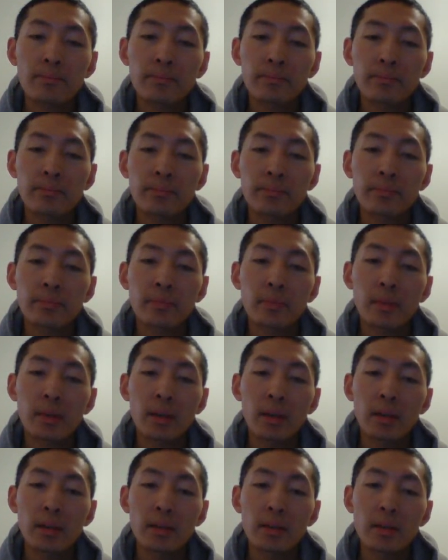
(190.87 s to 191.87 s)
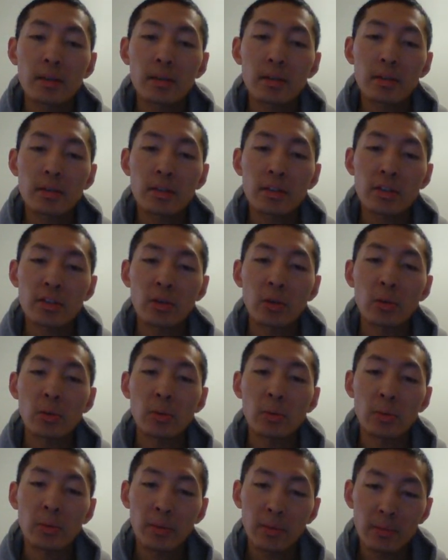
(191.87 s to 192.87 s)
so I
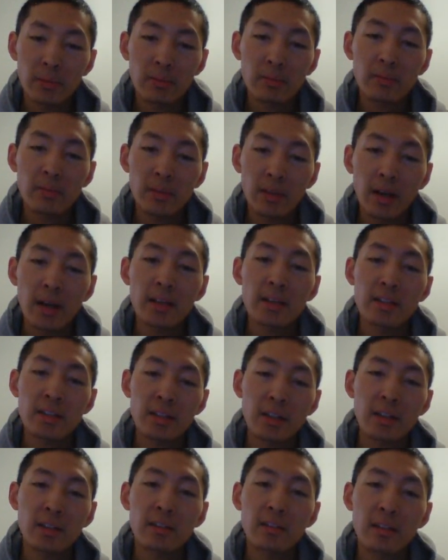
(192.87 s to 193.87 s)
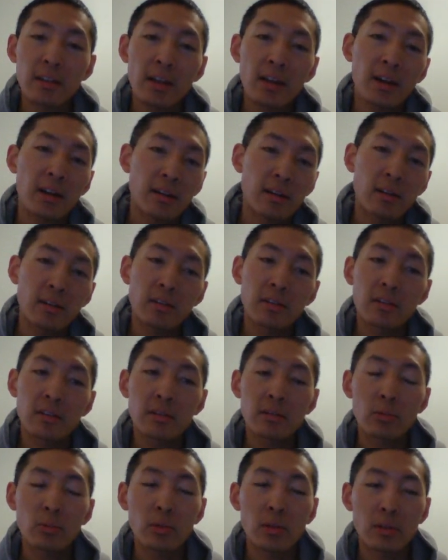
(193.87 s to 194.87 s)
decided, yeah, well, Calgary
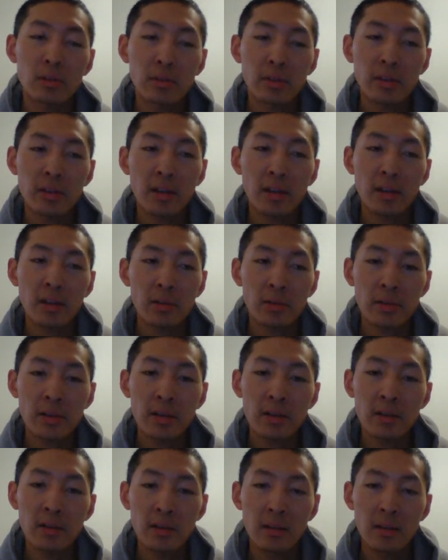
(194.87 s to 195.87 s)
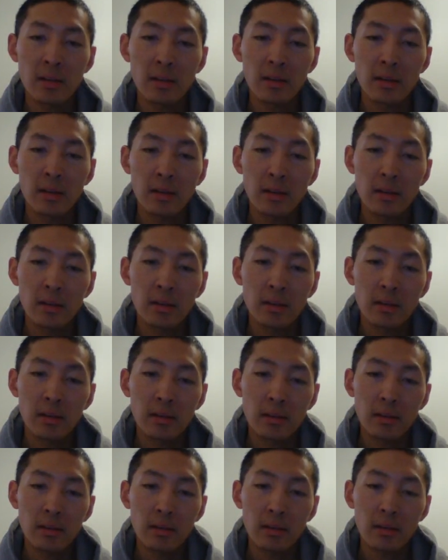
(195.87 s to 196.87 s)
seems like the
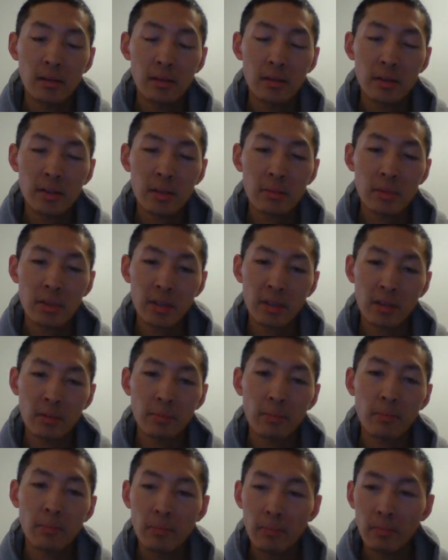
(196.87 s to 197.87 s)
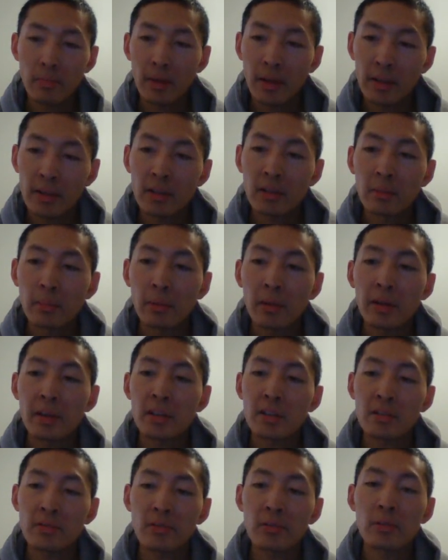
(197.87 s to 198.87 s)
ideal place for me, at
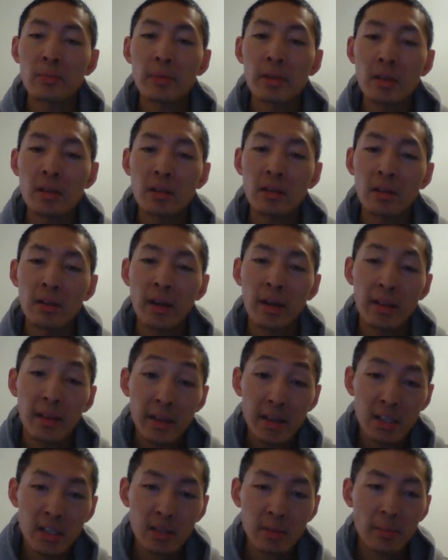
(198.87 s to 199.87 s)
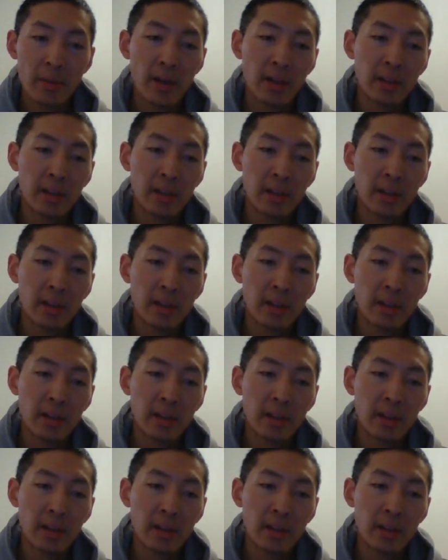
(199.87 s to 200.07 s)
least back then, uh,